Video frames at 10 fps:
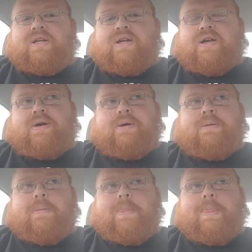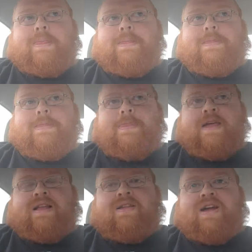
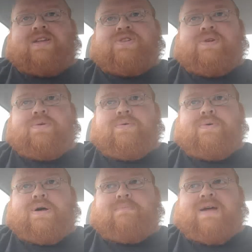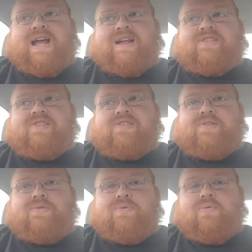They like to
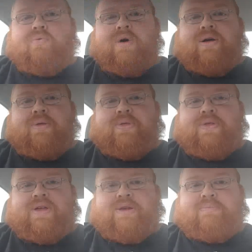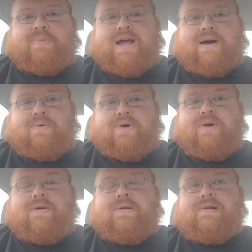amass wealth and
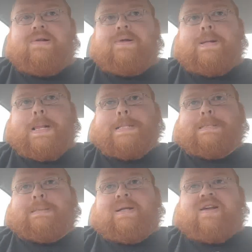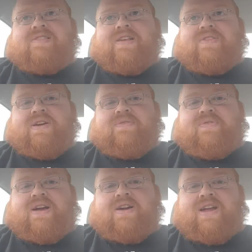power. Like I said, they are
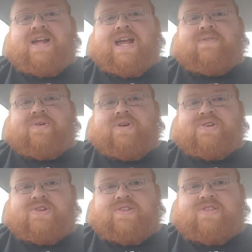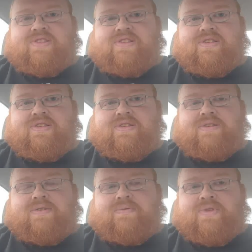very avaricious.
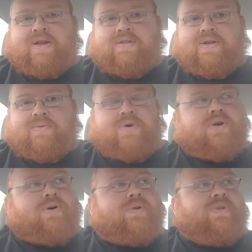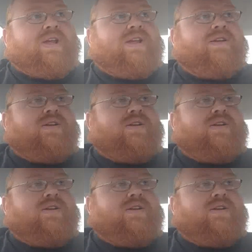They want all the